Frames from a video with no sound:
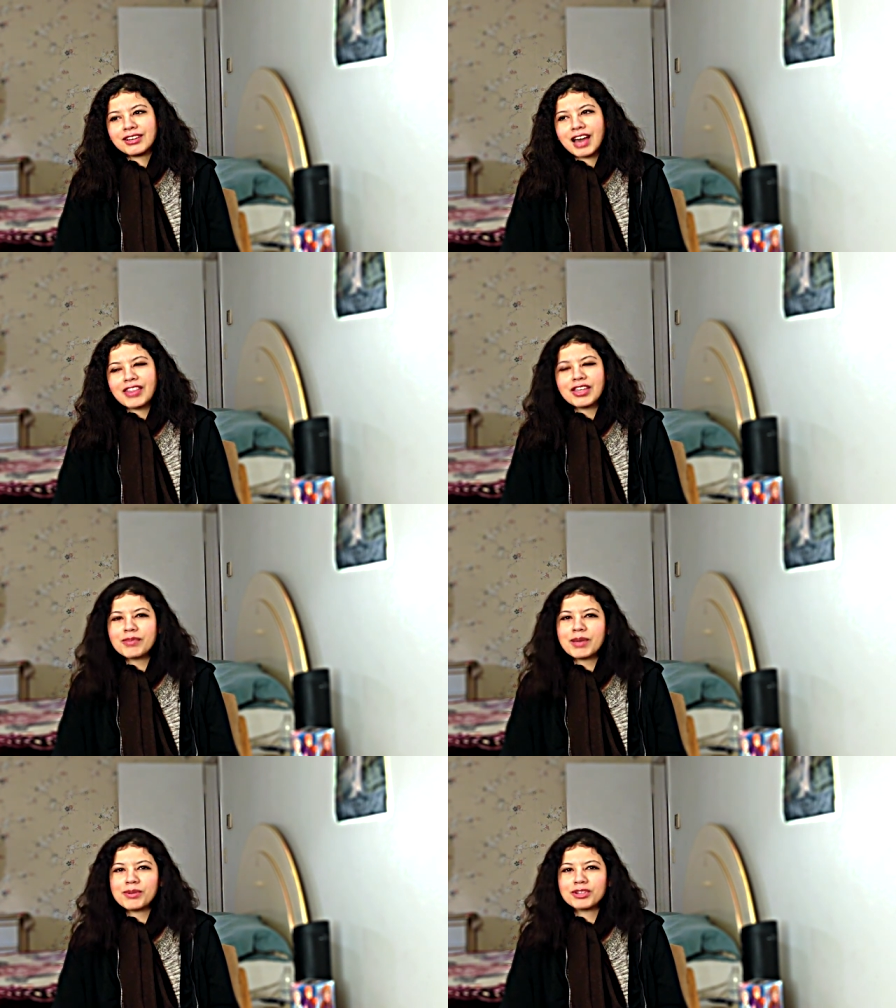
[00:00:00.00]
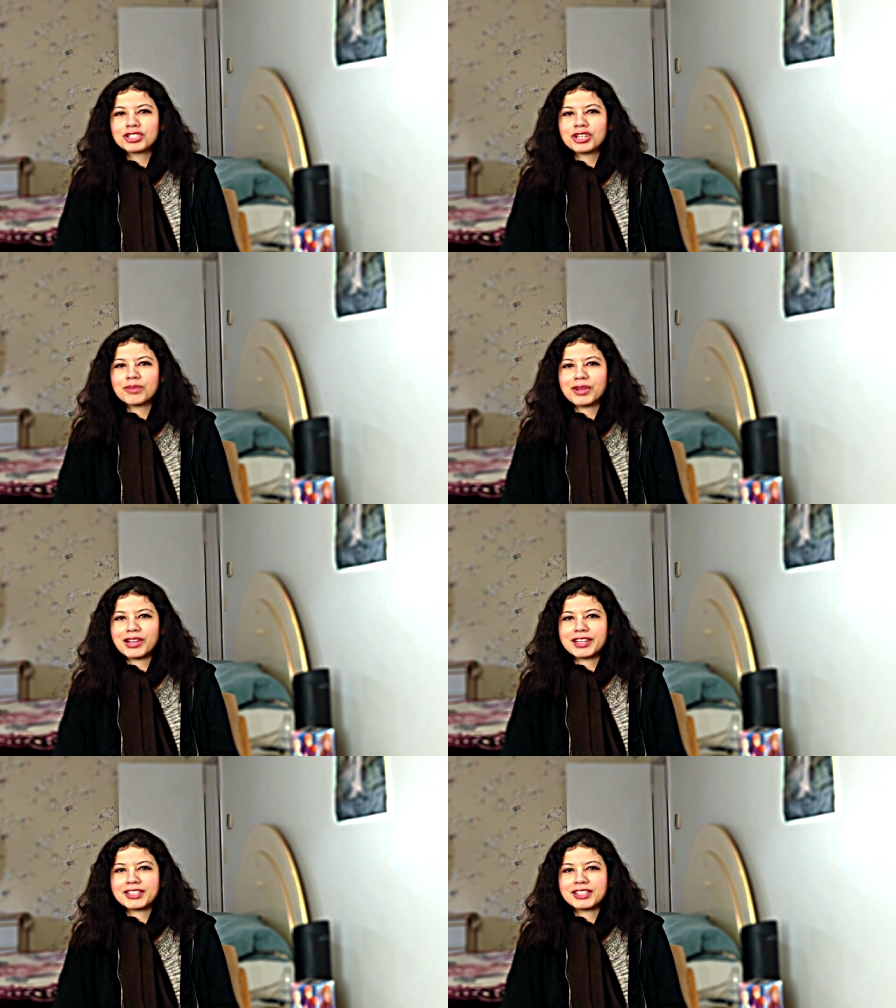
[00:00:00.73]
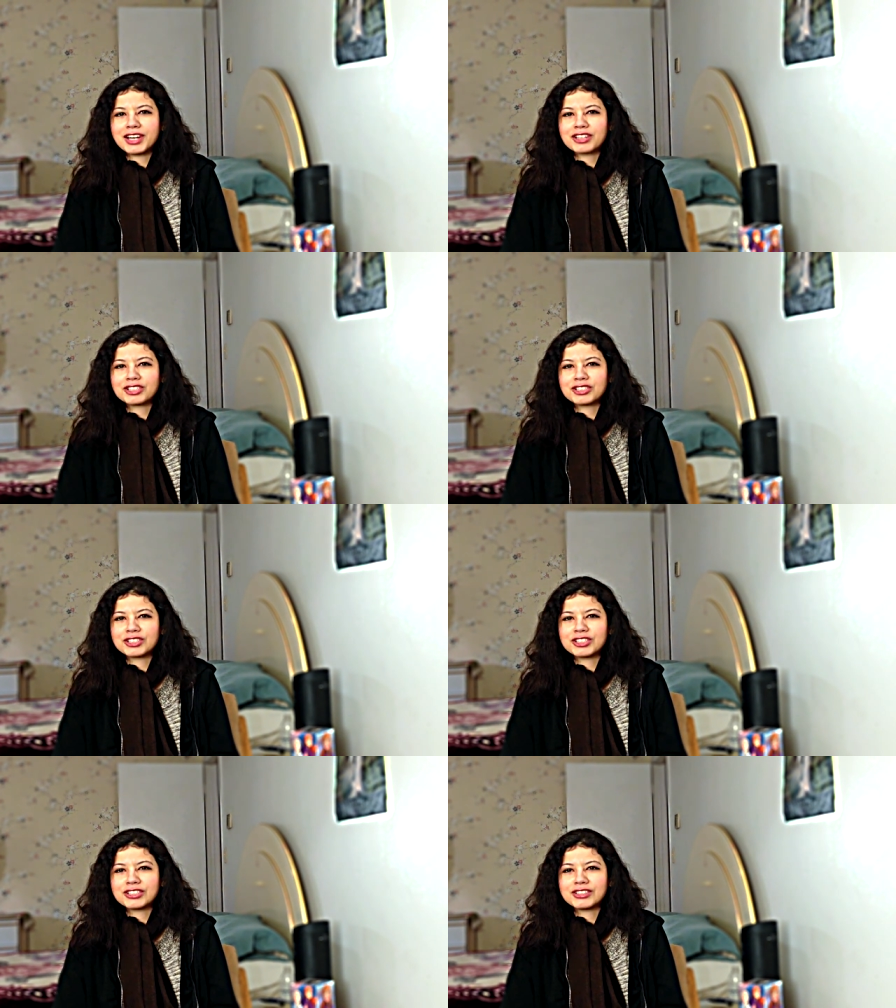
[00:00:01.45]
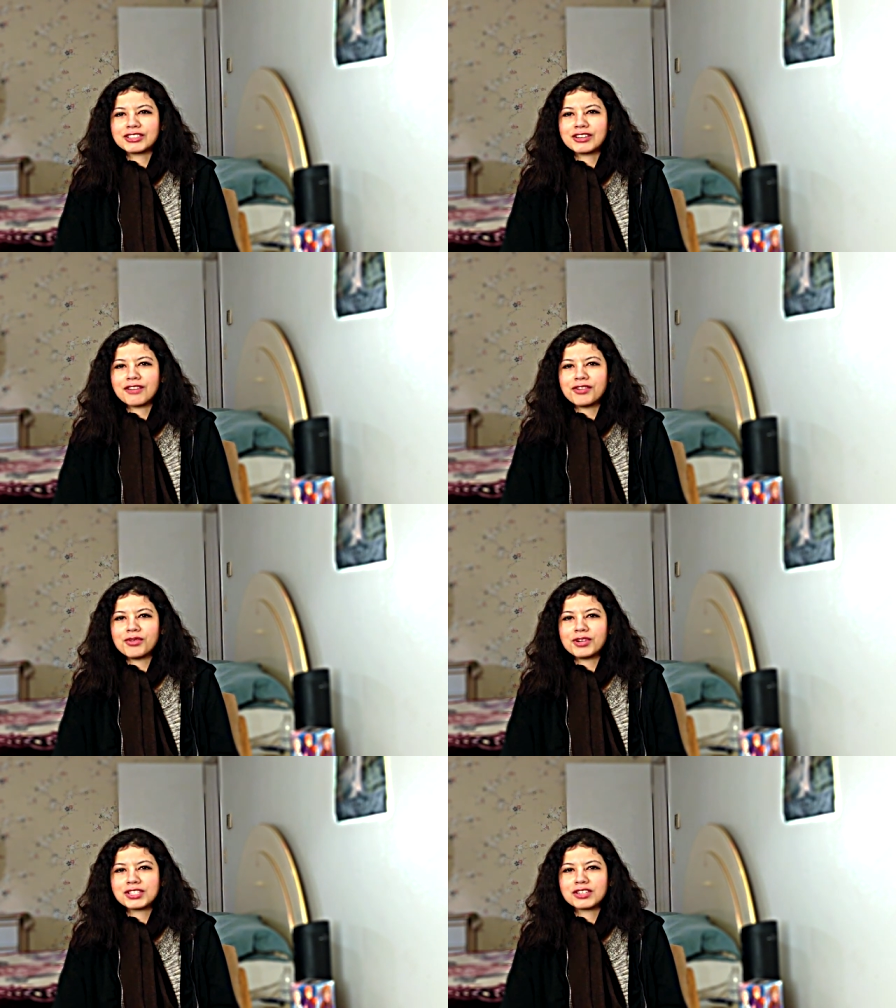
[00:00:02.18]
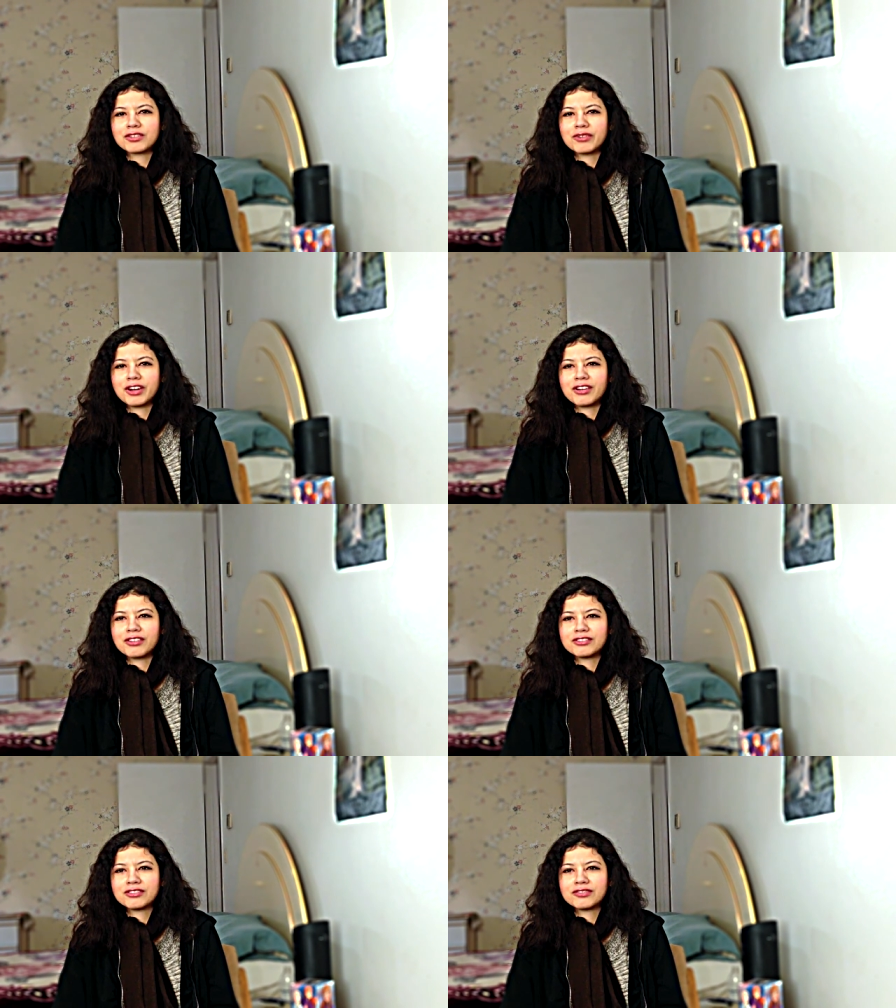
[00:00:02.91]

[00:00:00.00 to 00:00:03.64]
I think people should be lazy, actually, every once in a while.